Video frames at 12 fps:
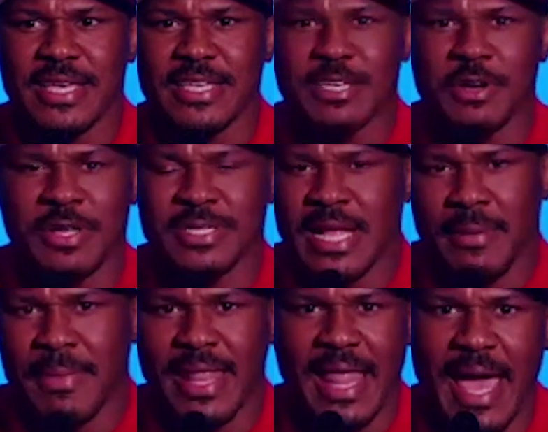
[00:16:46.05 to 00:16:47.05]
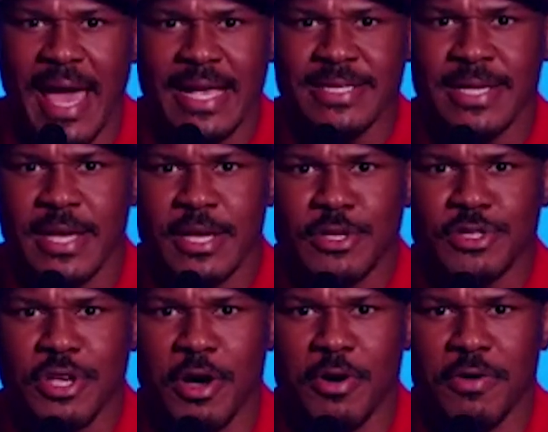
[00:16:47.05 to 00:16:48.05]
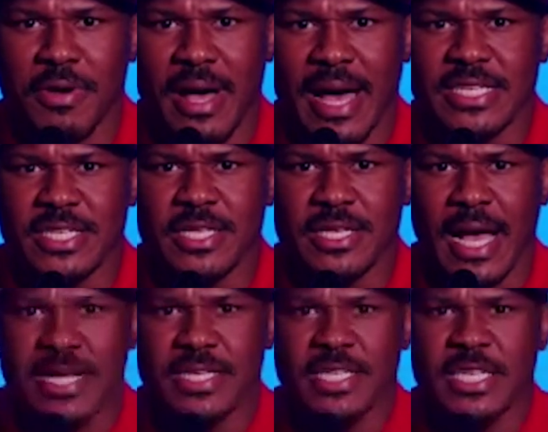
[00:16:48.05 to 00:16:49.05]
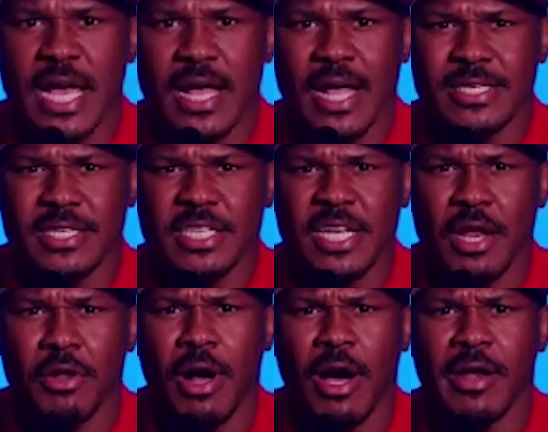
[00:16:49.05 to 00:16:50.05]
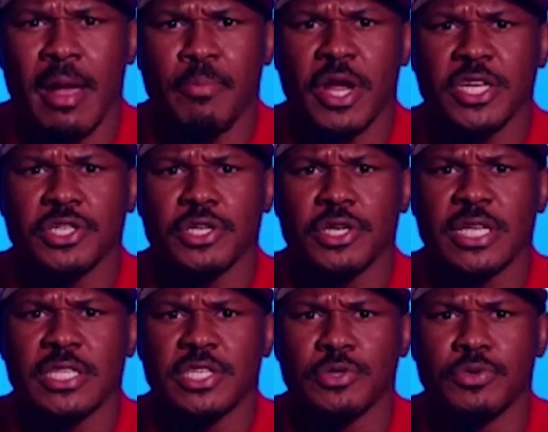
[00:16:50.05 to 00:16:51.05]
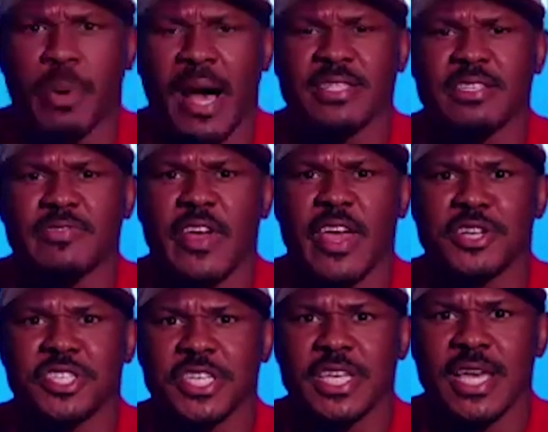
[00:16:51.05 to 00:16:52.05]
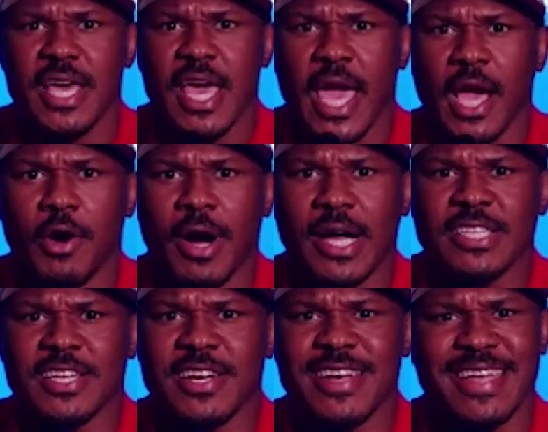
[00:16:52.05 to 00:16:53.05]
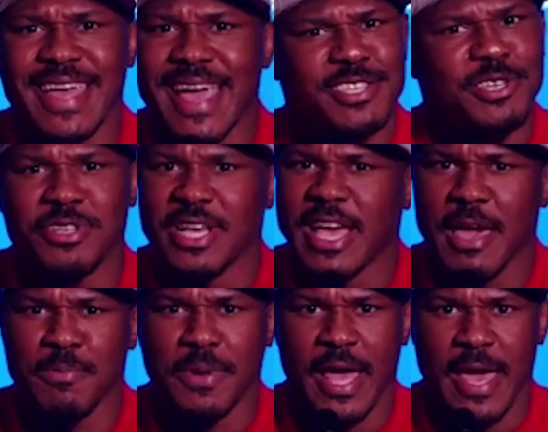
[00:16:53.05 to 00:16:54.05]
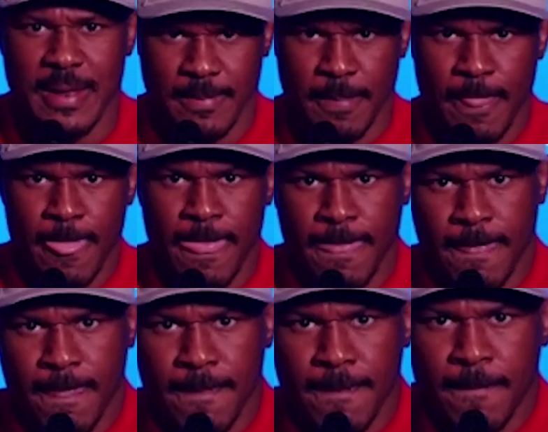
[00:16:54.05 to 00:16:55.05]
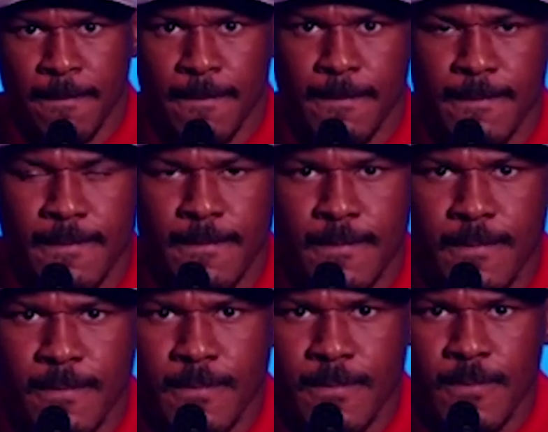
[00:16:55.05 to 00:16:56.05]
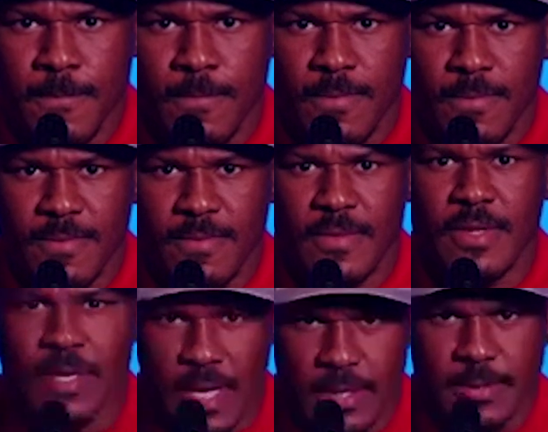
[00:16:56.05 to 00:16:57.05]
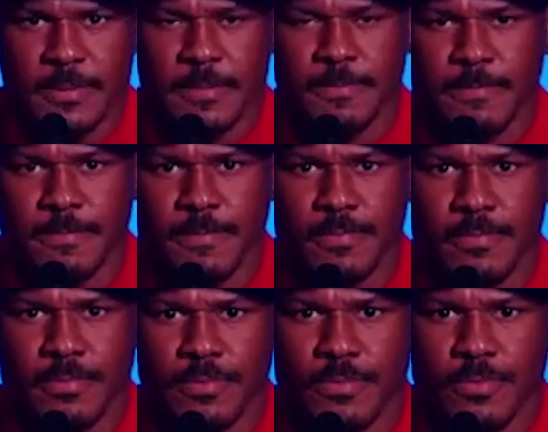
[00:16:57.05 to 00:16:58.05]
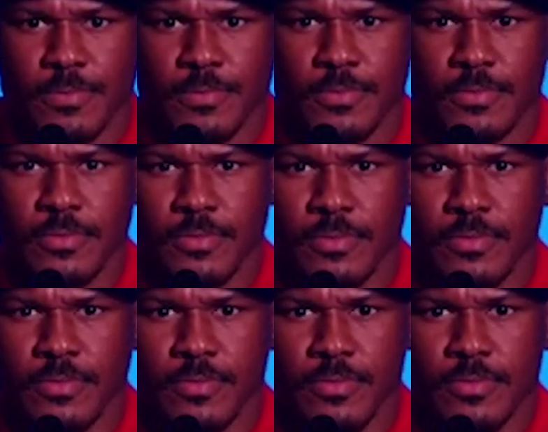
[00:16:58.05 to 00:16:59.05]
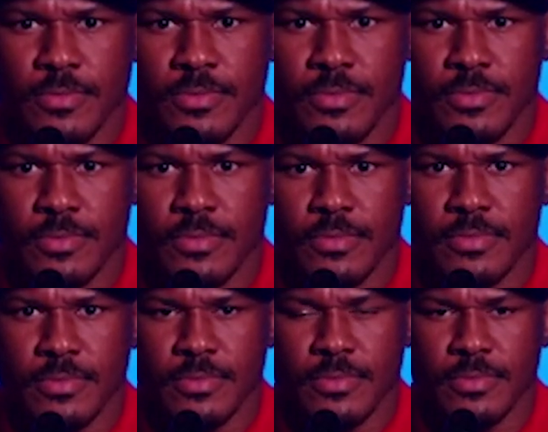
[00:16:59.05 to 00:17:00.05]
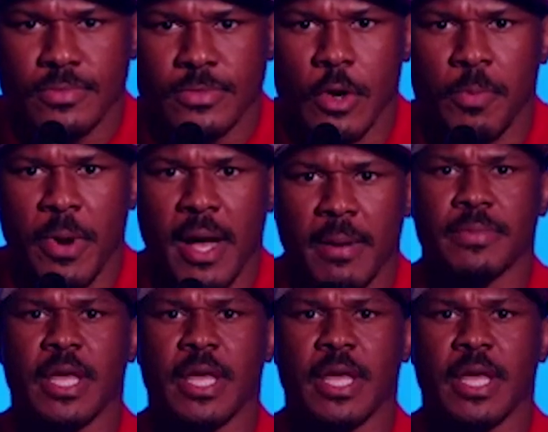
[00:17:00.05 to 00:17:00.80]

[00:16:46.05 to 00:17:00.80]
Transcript: You know, it's not my last. So I just, I just, I just channel all that pressure into positive energy and go out there and execute the game plan. We'll see you then. Thank you very much. Yes. Thank you so much, Mo. Appreciate you for coming out today. No problem.